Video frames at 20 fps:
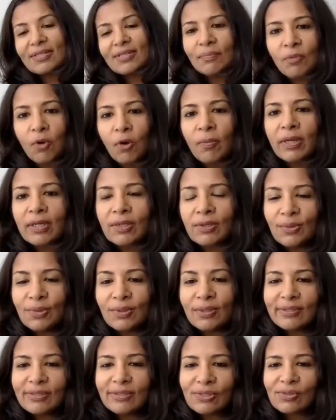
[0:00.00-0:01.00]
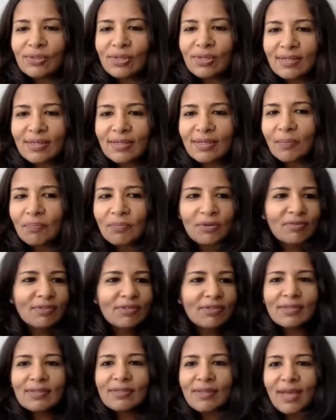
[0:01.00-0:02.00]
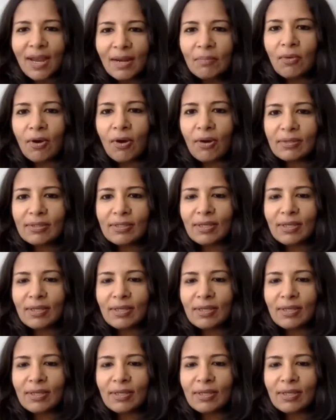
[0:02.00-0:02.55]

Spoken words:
the moment Google is creating a privacy sandbox